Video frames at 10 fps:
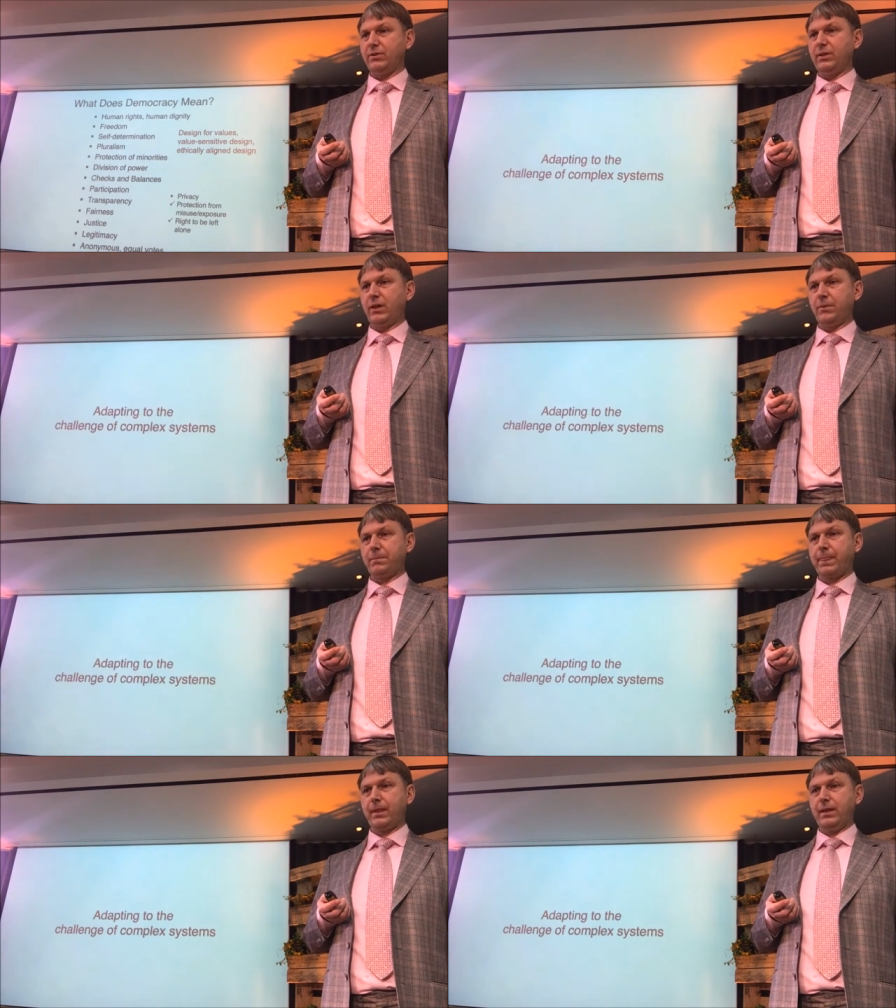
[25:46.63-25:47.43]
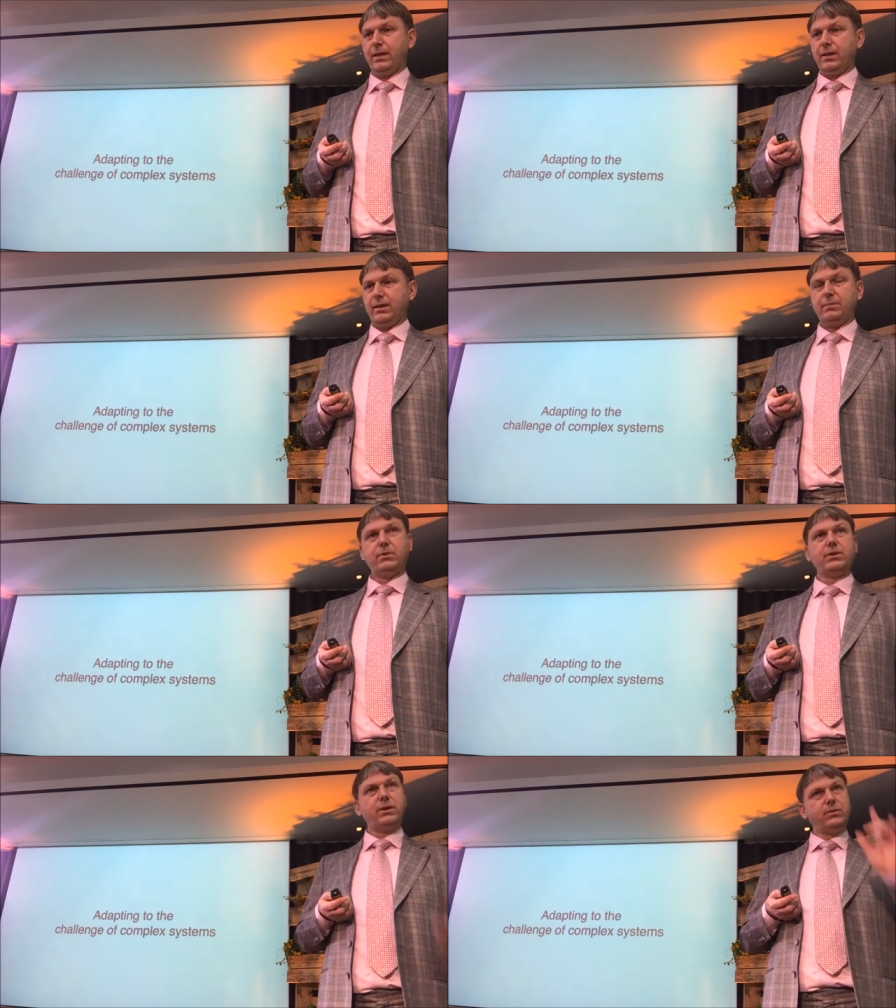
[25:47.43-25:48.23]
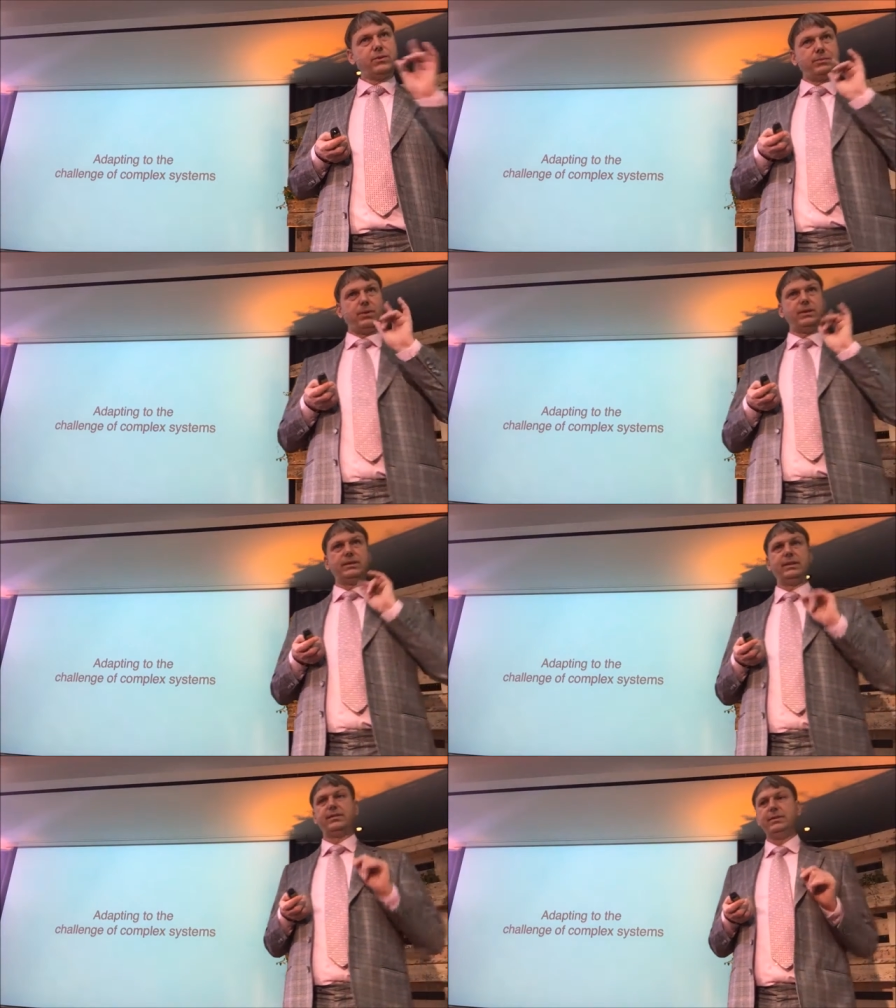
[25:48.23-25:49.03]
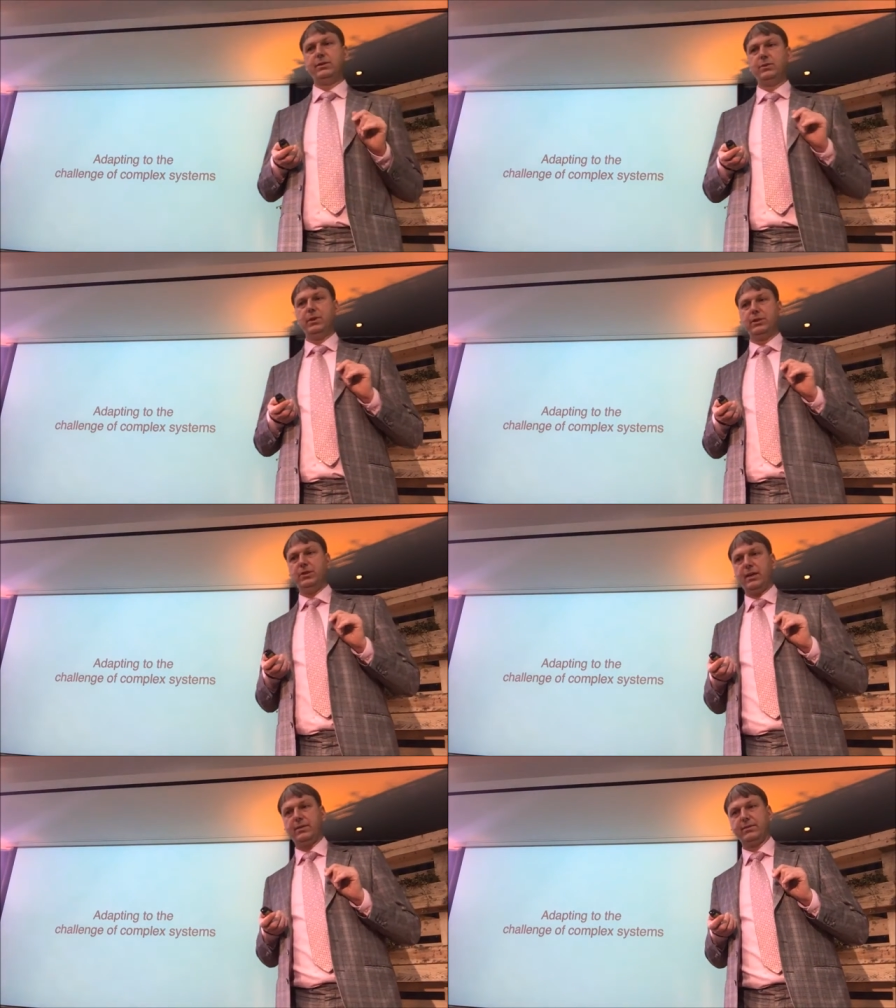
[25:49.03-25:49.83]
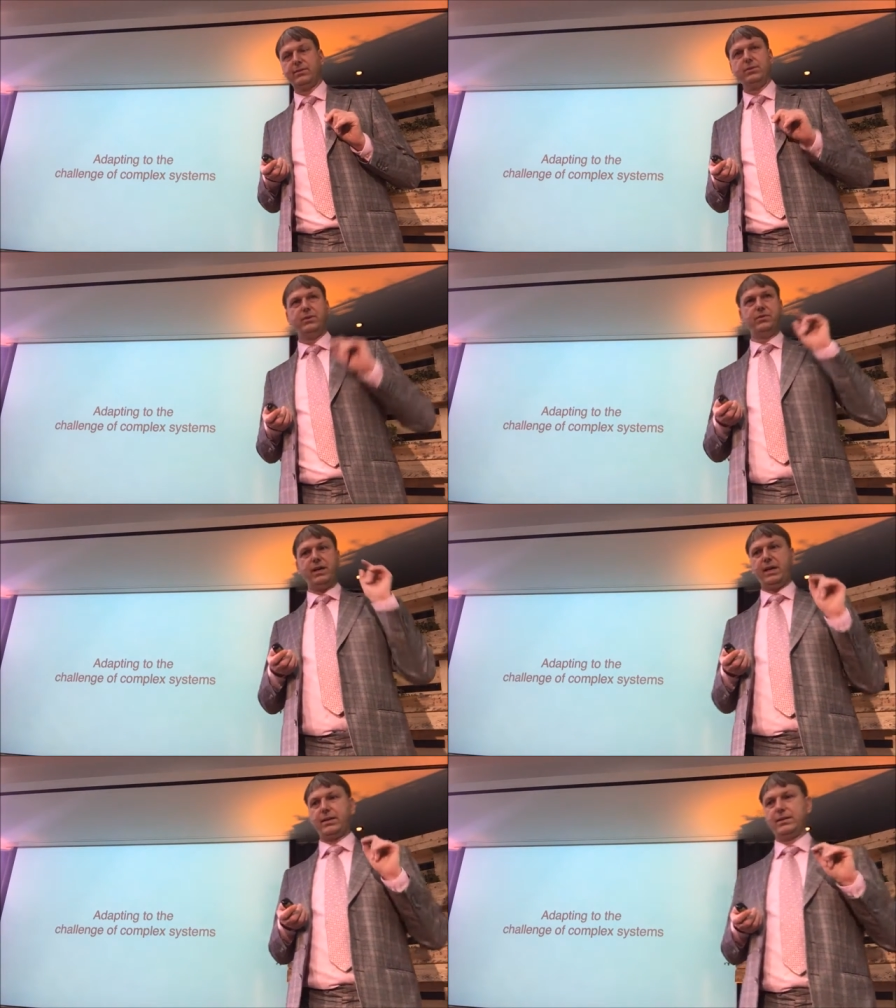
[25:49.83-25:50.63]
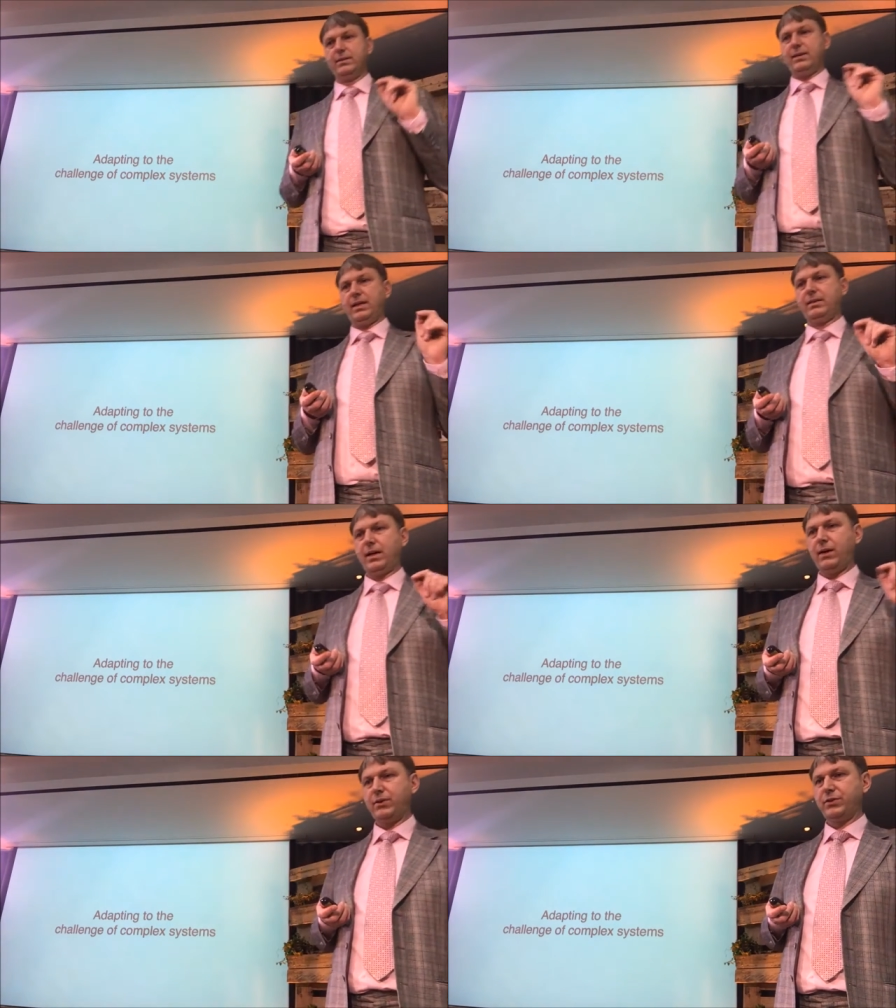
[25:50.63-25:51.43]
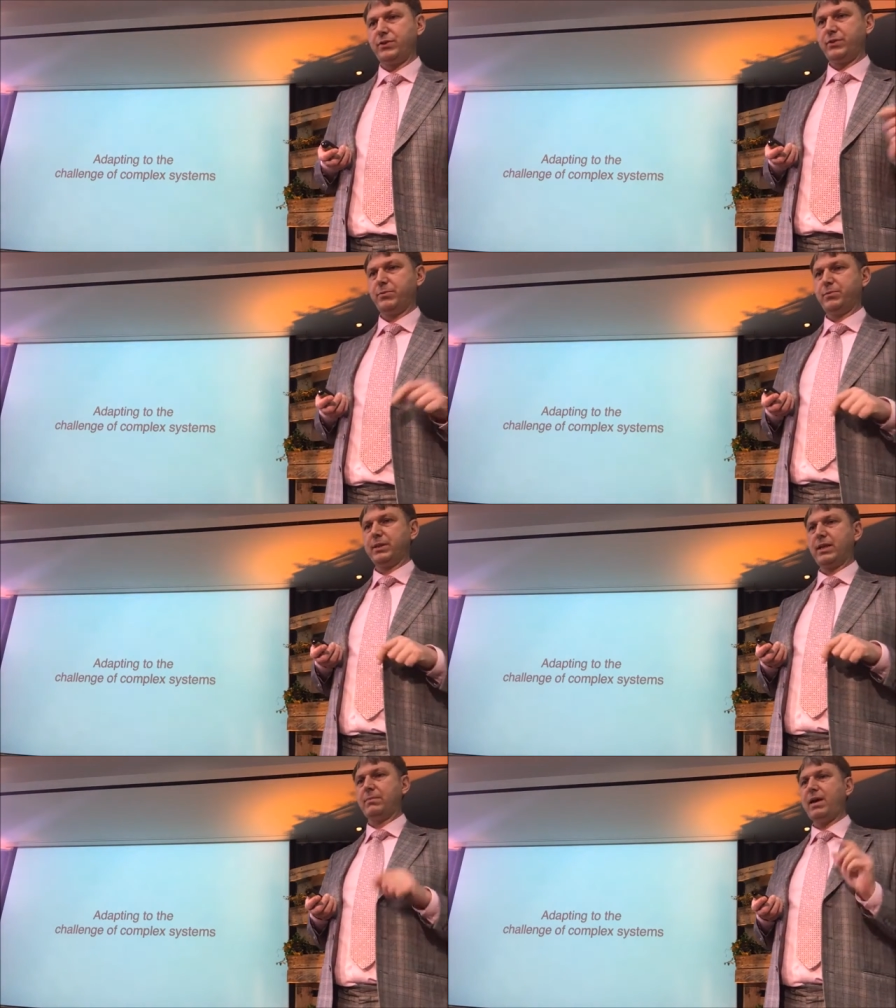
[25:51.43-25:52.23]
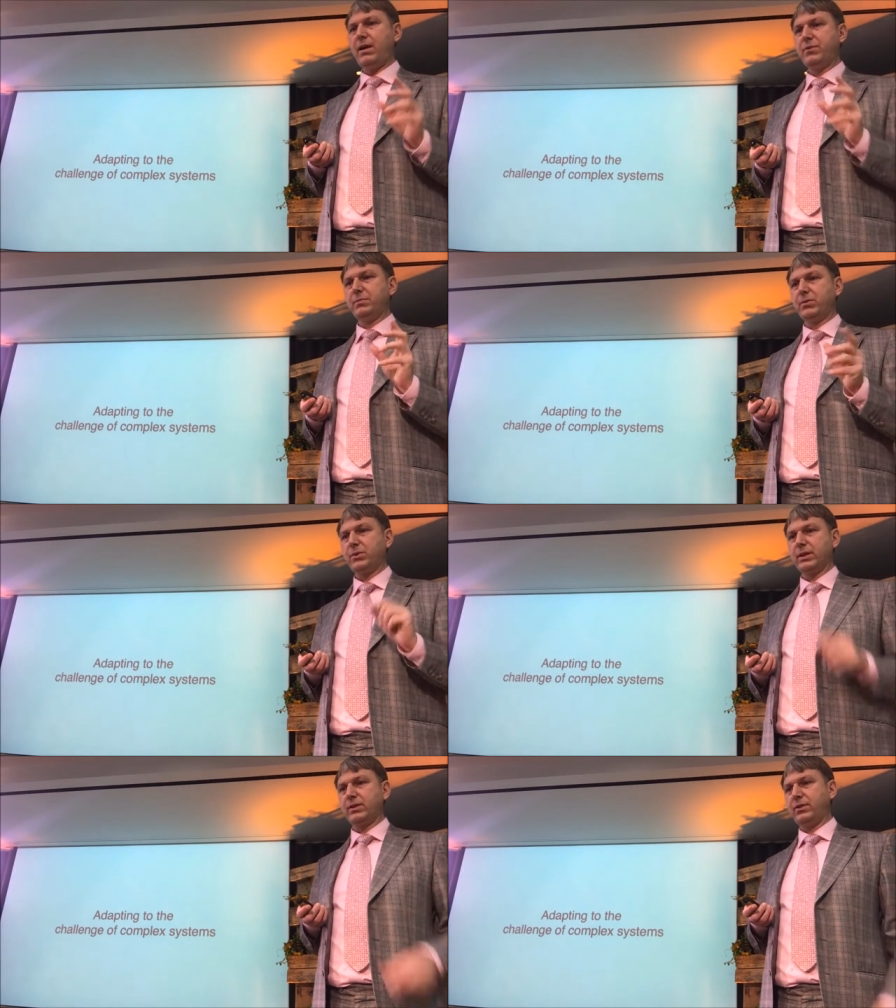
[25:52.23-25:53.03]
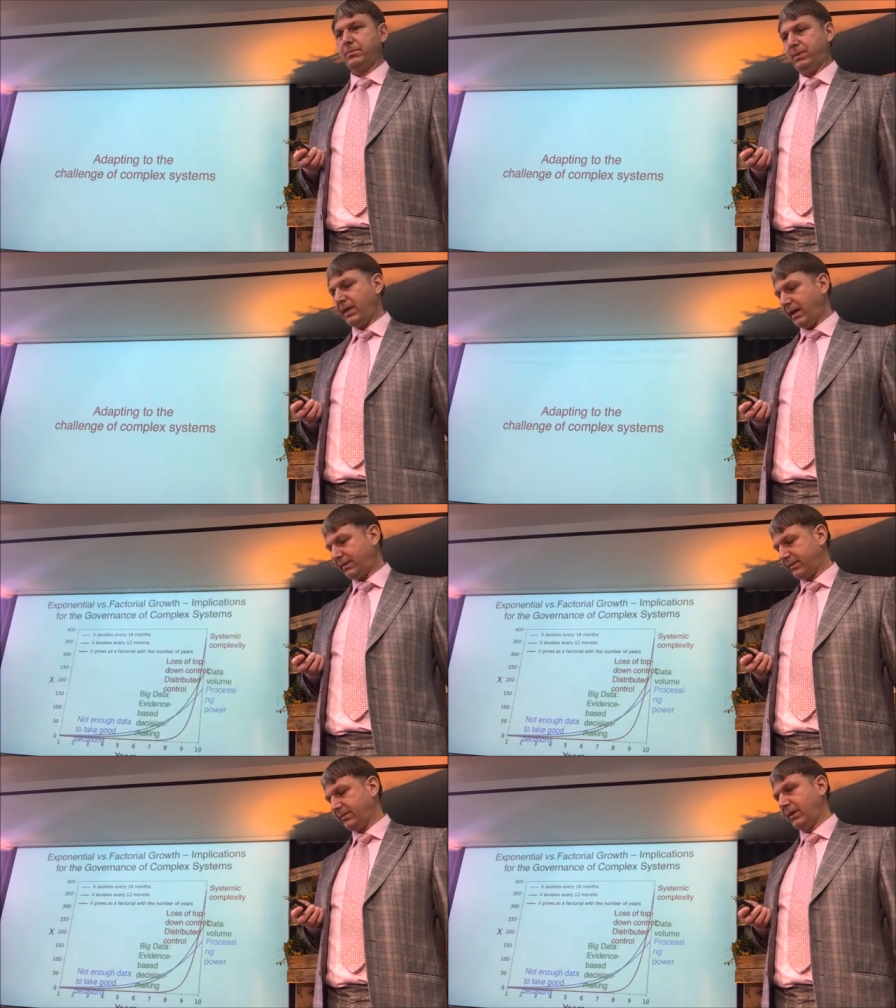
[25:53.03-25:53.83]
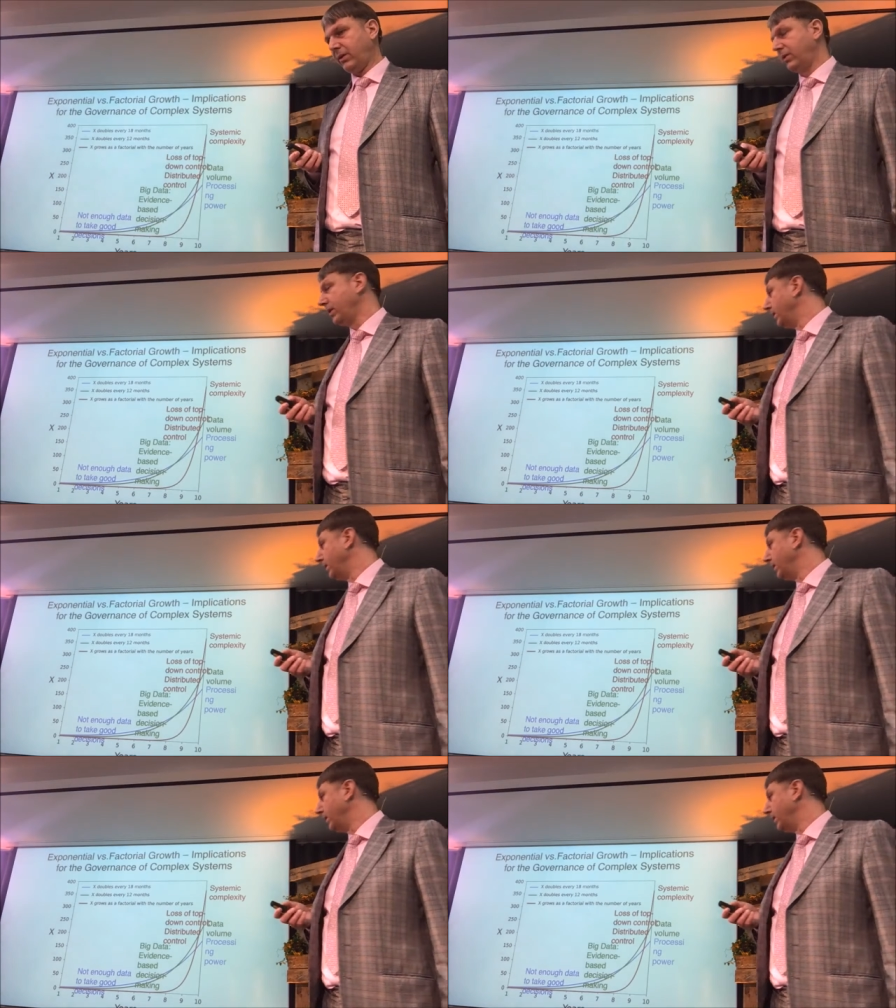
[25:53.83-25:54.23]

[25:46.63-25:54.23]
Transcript: So, moreover, politics need to adjust to the fact that our systems become ever more complex. So,